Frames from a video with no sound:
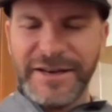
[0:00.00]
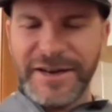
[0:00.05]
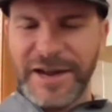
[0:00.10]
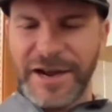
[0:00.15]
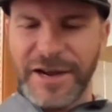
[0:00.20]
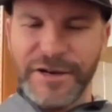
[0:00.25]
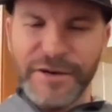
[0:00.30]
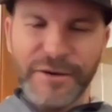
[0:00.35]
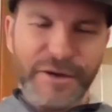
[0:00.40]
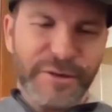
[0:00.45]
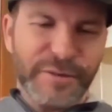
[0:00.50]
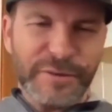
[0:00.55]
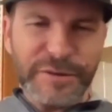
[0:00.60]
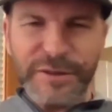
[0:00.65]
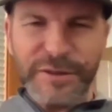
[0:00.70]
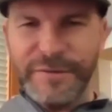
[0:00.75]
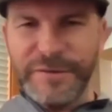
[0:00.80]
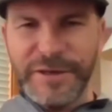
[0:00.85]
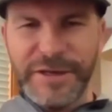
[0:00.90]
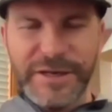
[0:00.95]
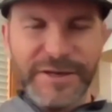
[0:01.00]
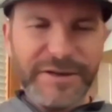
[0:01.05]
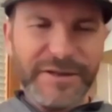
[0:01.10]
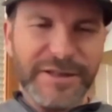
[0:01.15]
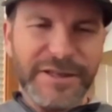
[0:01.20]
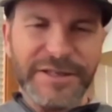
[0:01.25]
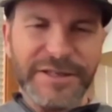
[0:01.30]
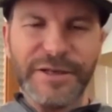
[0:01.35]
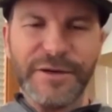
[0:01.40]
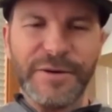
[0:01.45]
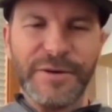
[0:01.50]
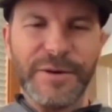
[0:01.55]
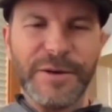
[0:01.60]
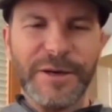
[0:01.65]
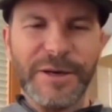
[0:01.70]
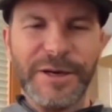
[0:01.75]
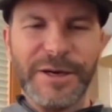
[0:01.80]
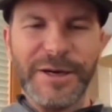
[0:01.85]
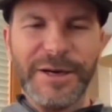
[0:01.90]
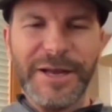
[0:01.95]
High North was over here in this
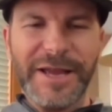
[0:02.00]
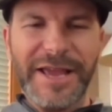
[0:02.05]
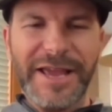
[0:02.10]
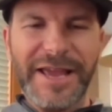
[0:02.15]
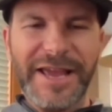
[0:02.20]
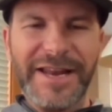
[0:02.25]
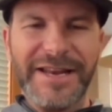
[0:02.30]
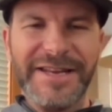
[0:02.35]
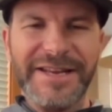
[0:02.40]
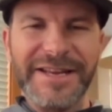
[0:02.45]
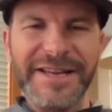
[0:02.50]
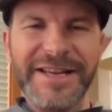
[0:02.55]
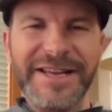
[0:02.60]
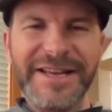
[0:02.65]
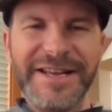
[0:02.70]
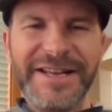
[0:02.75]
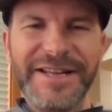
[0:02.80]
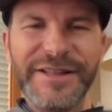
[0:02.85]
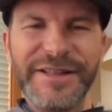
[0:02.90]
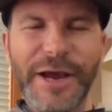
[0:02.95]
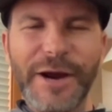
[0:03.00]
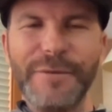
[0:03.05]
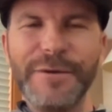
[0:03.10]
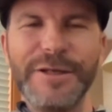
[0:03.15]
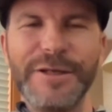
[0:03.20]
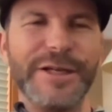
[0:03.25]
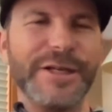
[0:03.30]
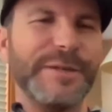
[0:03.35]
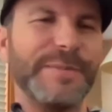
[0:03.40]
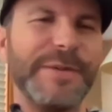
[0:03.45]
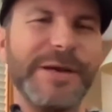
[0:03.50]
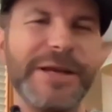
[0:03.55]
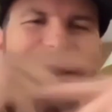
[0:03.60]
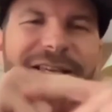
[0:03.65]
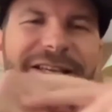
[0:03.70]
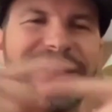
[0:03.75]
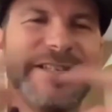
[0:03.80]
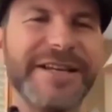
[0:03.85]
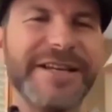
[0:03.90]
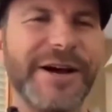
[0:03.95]
corner. And there would just be
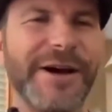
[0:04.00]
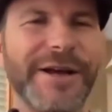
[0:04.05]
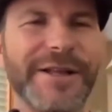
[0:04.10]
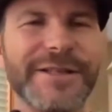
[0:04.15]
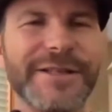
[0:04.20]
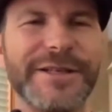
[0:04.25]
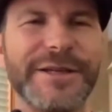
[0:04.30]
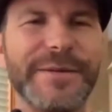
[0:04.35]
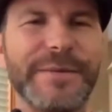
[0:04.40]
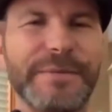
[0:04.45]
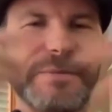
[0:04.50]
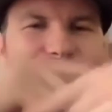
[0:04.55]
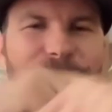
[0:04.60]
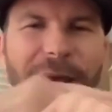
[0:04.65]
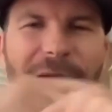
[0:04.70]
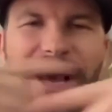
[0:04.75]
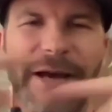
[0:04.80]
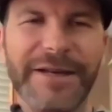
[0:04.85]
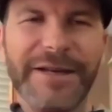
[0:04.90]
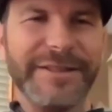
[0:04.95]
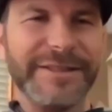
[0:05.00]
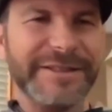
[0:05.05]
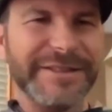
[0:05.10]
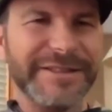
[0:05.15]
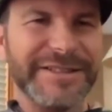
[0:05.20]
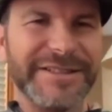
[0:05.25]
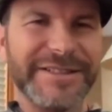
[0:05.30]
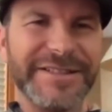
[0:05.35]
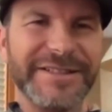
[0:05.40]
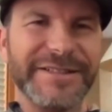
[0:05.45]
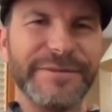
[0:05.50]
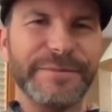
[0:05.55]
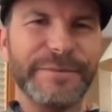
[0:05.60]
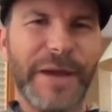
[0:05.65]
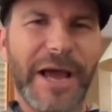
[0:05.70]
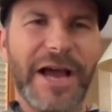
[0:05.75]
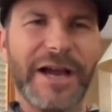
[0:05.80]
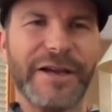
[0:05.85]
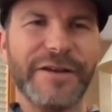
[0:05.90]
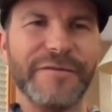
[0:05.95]
these constant battles
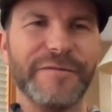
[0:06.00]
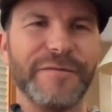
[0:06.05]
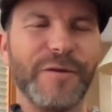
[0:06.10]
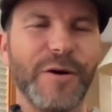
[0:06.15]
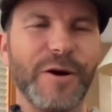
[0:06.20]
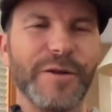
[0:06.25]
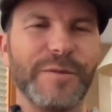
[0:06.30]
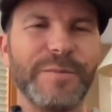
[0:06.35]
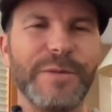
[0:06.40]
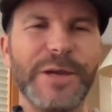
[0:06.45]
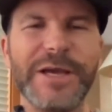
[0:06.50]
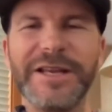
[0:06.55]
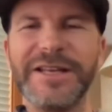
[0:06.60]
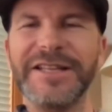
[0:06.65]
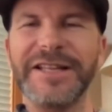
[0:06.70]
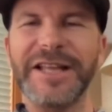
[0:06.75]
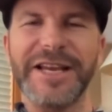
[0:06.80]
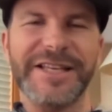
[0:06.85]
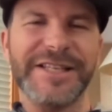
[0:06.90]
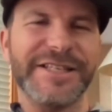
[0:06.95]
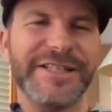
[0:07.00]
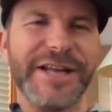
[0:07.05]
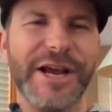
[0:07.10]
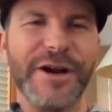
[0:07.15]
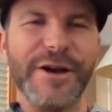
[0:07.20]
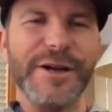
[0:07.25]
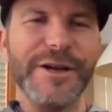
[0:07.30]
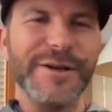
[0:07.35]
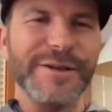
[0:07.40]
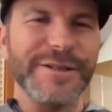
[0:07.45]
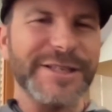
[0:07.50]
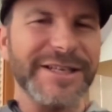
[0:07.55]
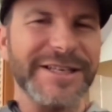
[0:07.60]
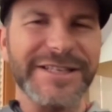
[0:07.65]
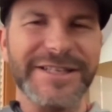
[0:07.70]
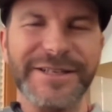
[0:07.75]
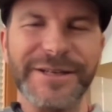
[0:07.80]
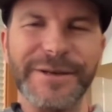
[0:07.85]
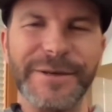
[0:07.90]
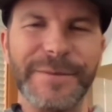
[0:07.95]
back and forth, be it like stereo
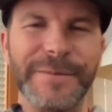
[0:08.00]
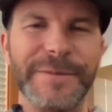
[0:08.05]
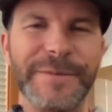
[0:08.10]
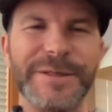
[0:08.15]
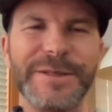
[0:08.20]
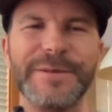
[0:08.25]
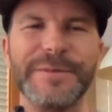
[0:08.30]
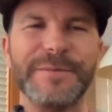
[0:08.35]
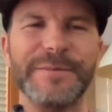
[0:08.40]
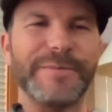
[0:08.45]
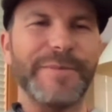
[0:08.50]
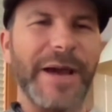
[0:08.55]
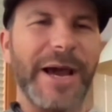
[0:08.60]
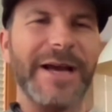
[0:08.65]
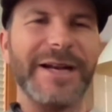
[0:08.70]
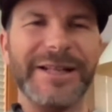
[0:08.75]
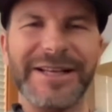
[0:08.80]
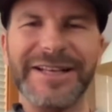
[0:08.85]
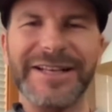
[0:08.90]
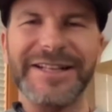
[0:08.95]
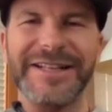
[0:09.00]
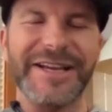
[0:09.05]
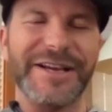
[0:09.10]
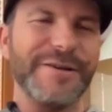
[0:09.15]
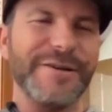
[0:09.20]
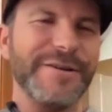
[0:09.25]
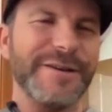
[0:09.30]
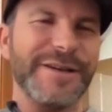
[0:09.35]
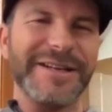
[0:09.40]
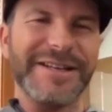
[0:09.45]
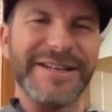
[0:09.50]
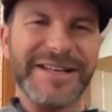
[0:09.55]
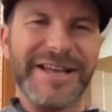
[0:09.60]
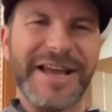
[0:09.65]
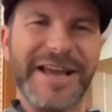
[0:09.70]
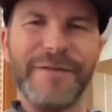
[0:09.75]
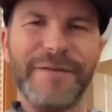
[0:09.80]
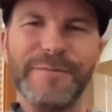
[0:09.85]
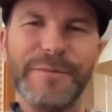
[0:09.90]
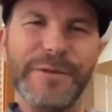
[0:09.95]
systems battling, like who could
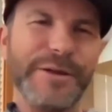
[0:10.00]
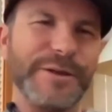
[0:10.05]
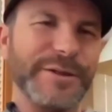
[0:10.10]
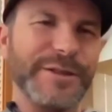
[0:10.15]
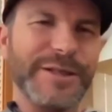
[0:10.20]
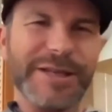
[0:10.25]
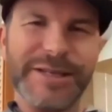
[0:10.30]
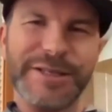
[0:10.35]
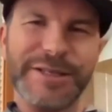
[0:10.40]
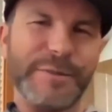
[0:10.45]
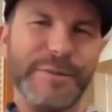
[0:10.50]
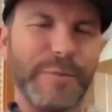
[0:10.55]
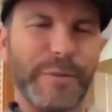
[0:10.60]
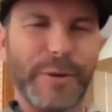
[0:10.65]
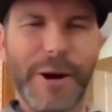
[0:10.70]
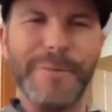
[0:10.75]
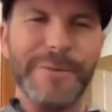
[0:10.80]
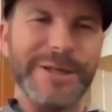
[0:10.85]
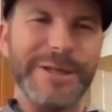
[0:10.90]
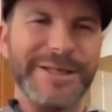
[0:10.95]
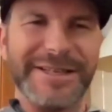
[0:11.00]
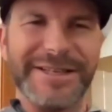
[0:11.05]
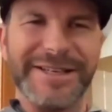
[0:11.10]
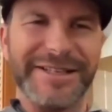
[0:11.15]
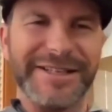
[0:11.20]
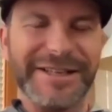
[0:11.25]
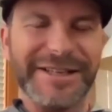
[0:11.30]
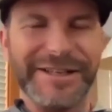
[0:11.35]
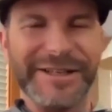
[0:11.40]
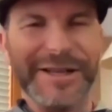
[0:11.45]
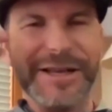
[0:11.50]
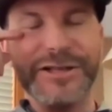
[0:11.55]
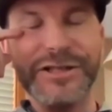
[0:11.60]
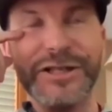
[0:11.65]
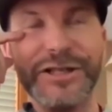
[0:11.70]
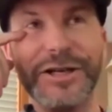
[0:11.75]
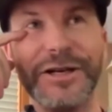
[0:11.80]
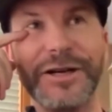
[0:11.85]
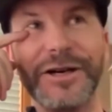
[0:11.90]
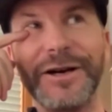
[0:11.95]
have music supremacy on the
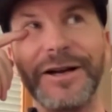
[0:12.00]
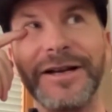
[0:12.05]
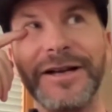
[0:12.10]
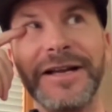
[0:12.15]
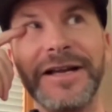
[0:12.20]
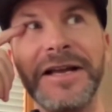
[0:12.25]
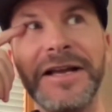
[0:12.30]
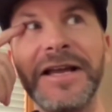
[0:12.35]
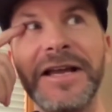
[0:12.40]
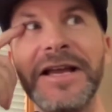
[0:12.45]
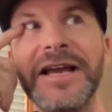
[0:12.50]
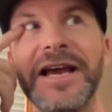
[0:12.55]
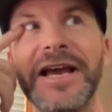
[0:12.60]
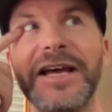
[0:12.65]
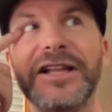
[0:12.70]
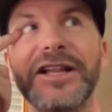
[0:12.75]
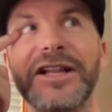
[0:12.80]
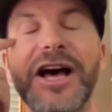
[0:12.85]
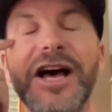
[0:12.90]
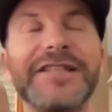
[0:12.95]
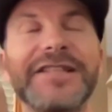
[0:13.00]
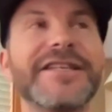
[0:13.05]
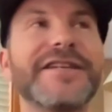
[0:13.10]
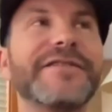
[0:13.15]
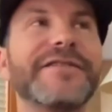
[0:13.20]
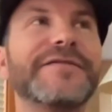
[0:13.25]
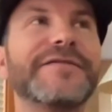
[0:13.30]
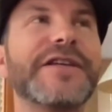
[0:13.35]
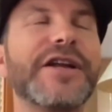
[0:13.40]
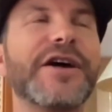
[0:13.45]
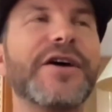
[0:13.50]
glacier, and lots of,